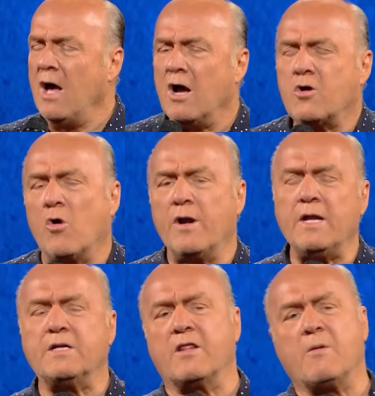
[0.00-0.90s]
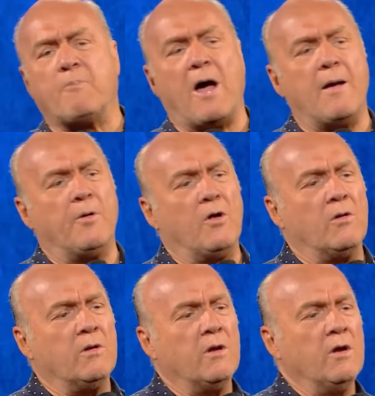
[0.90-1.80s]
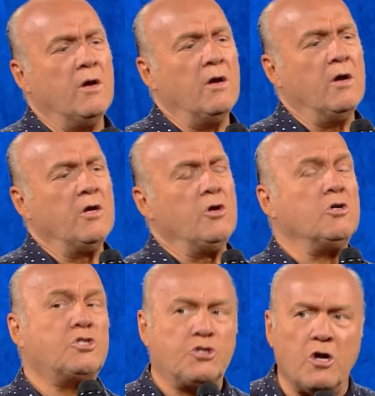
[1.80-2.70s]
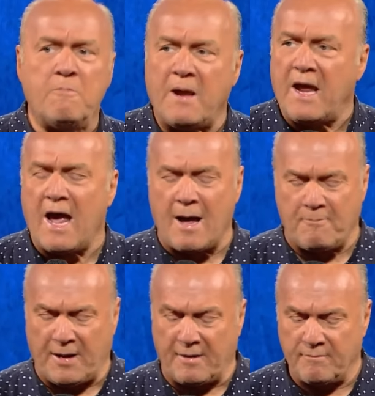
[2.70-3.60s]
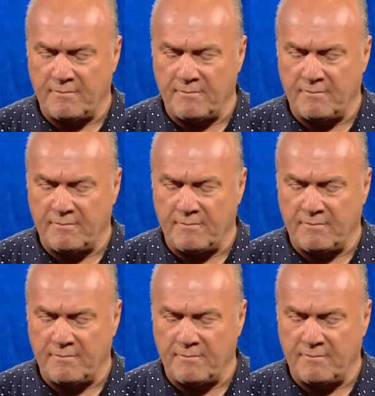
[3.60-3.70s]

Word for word: According to the Bible, you should be happy.